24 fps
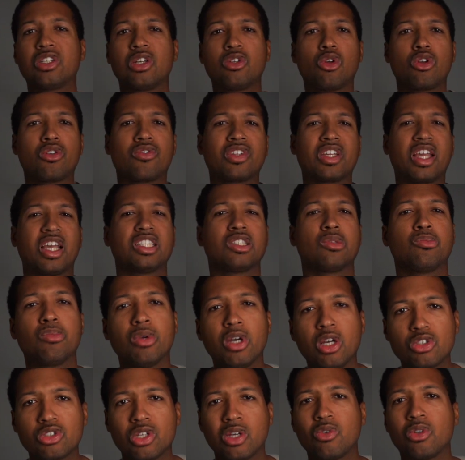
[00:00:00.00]
that notification
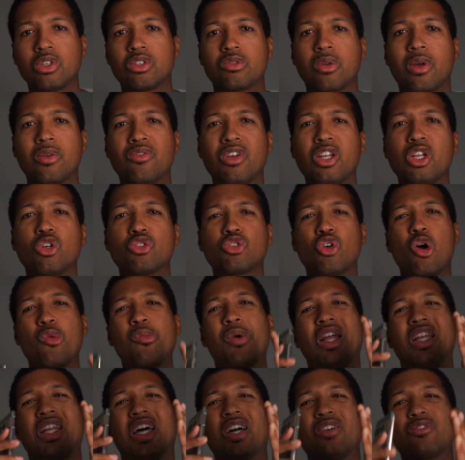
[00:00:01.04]
bell so I miss my videos
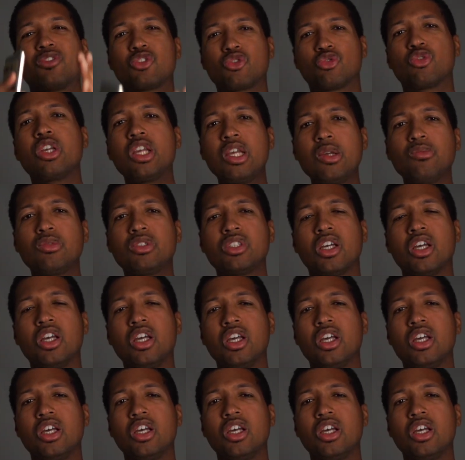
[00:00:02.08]
on my live streams.